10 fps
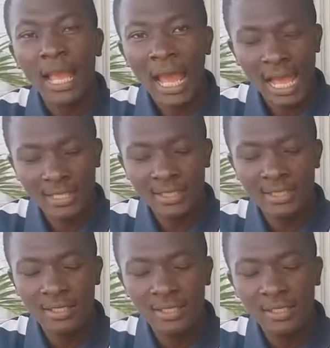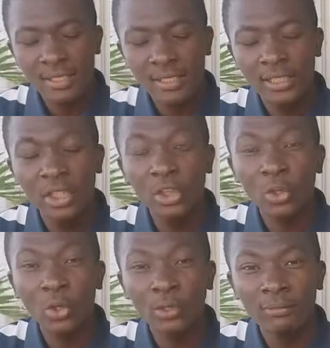at the
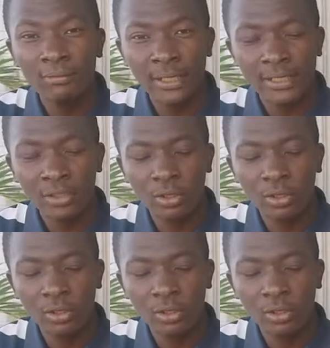third fret